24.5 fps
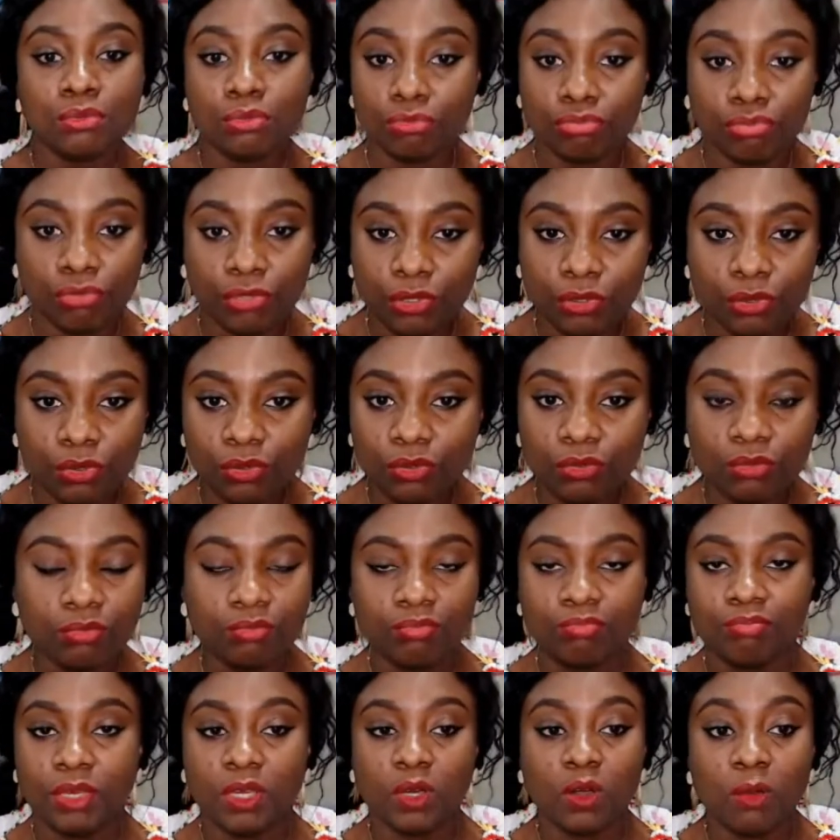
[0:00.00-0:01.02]
grow,
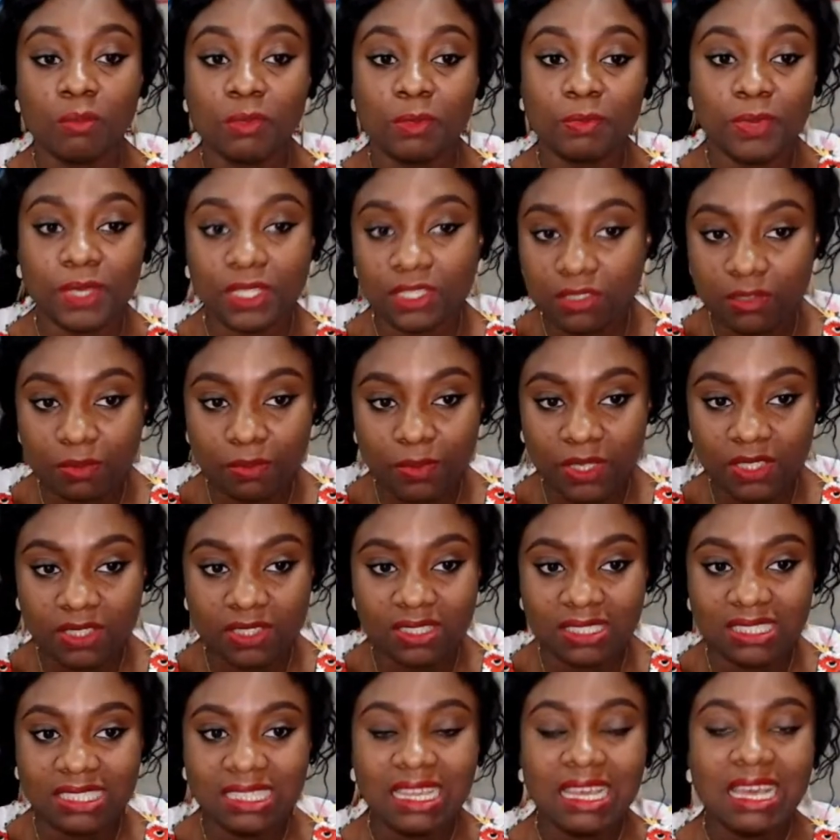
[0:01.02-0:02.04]
become a better
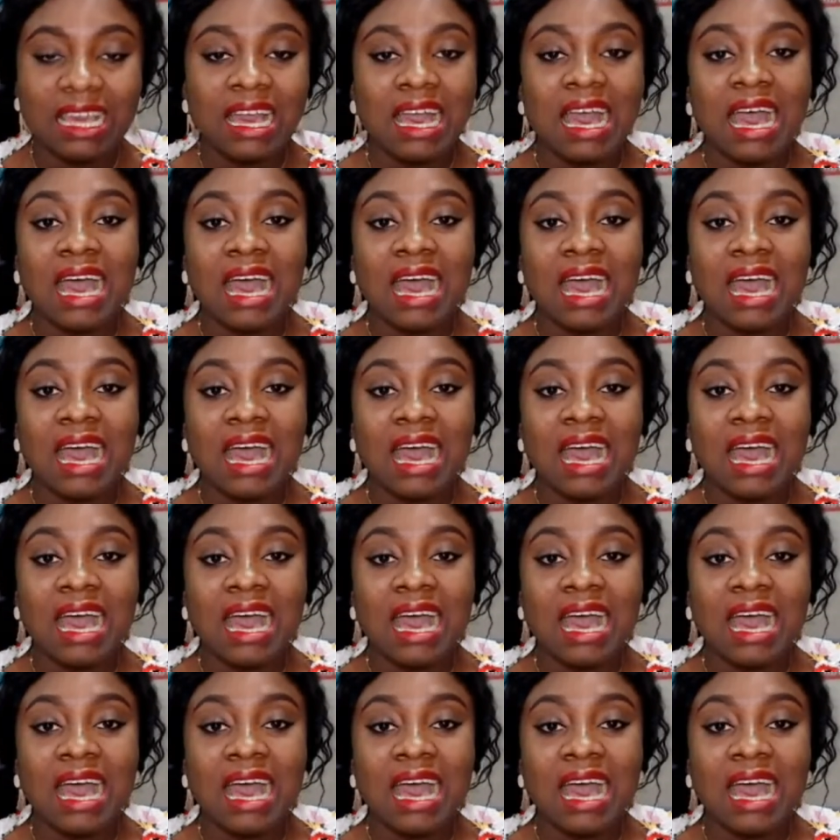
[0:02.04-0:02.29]
person,